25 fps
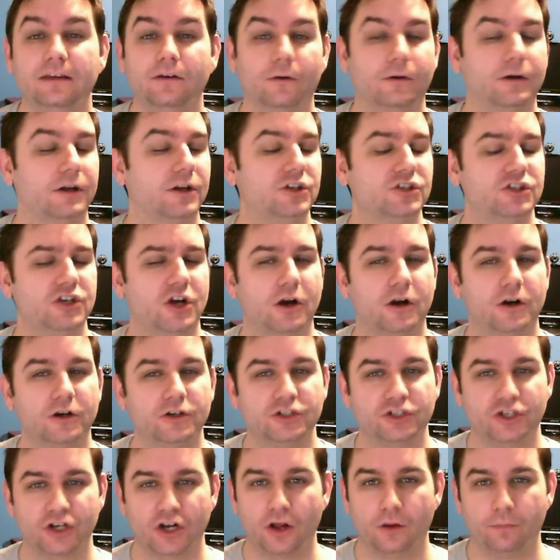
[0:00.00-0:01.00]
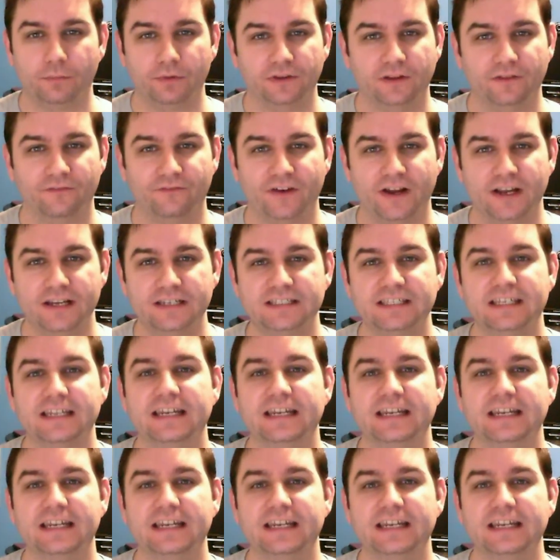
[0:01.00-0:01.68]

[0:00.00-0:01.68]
or the Charged Coupled Device,